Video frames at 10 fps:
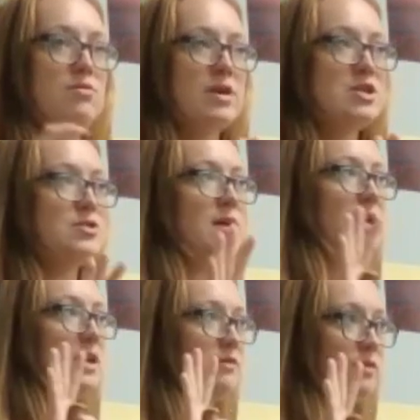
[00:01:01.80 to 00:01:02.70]
raise your
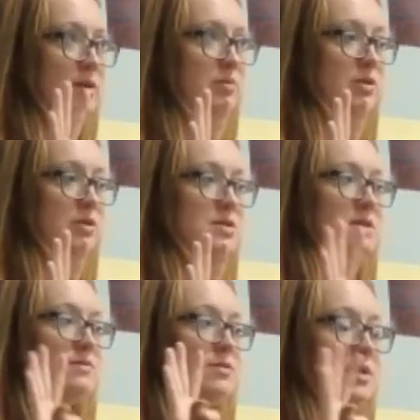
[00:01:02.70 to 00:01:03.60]
hand if you're in
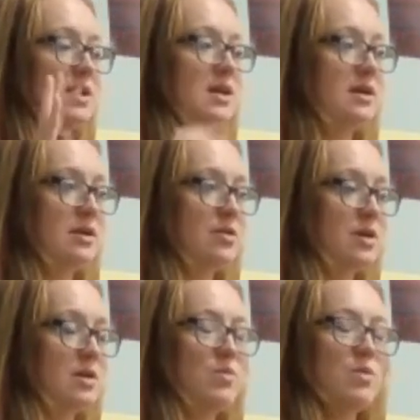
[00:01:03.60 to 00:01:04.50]
person, if you cannot hear it
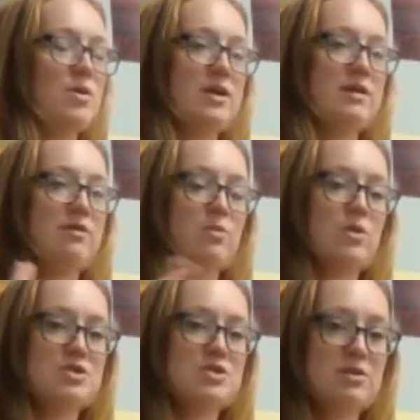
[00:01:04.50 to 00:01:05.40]
anymore. And if you're
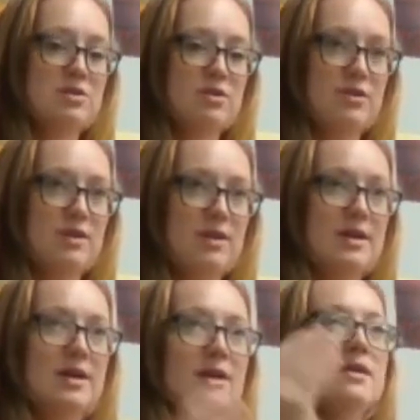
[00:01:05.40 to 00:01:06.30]
watching along
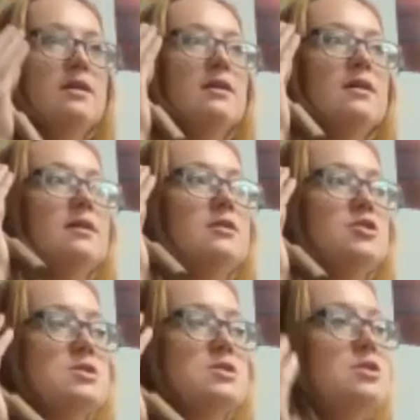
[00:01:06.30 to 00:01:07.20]
online,
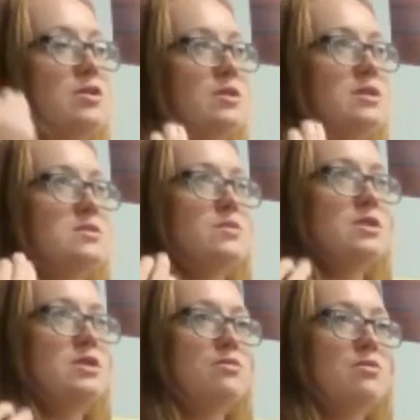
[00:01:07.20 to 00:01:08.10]
just notice
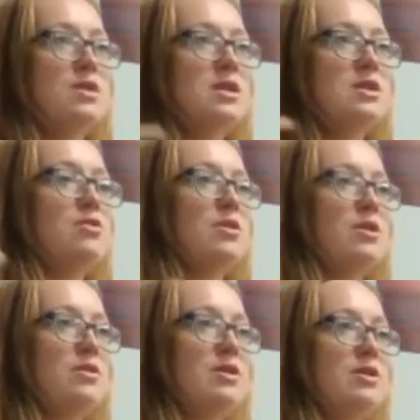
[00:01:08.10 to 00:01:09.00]
when you can no
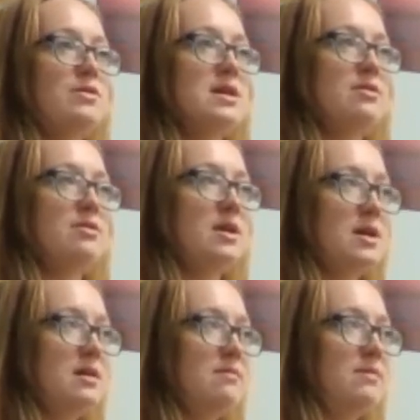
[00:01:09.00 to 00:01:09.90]
longer hear the sound,
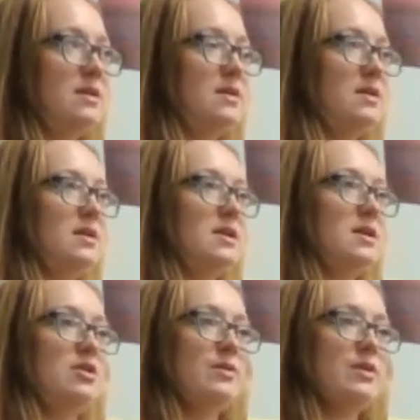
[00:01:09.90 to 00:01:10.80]
okay?
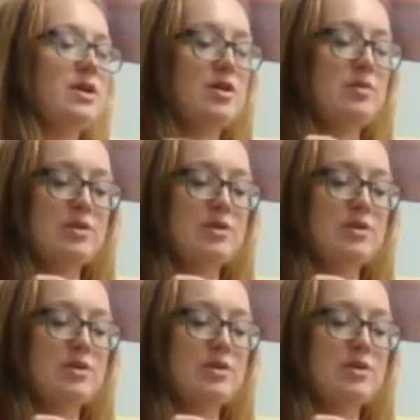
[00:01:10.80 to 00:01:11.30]
Here we go.